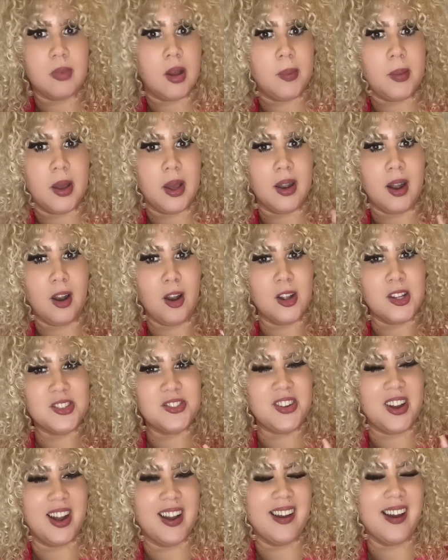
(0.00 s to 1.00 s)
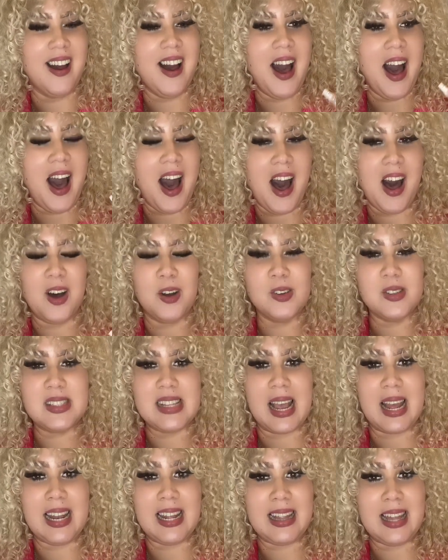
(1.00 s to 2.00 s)
Uh, I lost track. House,
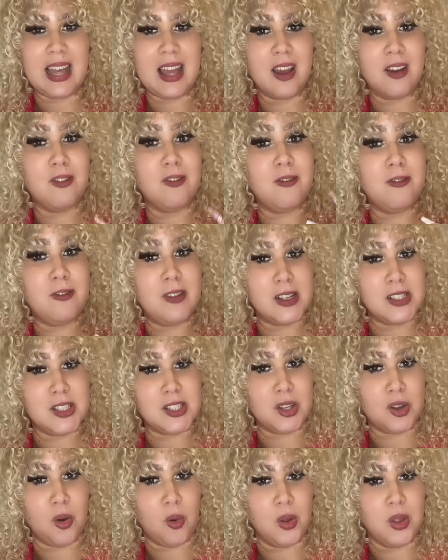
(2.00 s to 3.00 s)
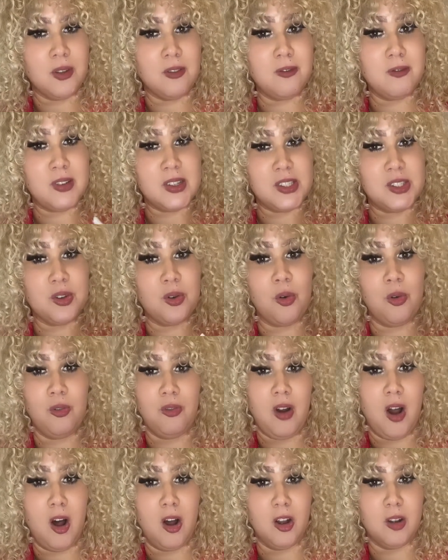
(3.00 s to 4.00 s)
anything physical in the physical
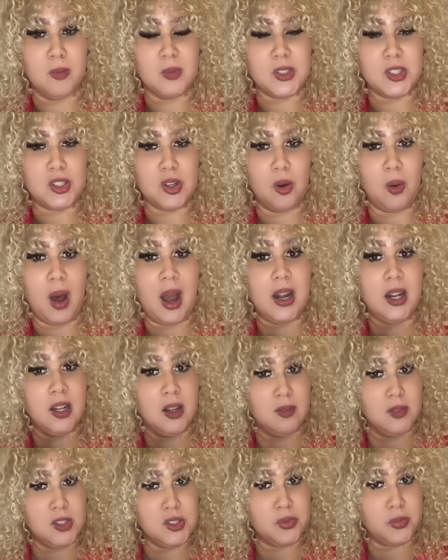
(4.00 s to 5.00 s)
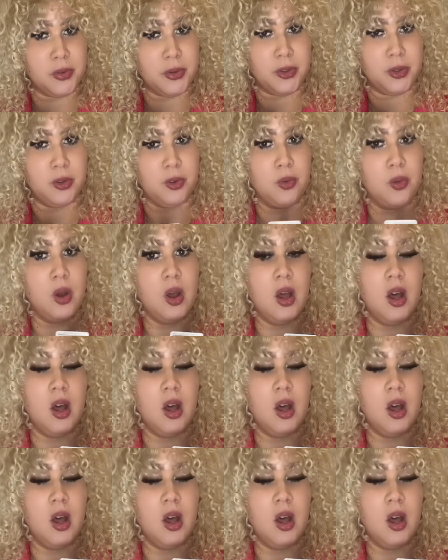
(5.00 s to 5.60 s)
realm. So I love this for you.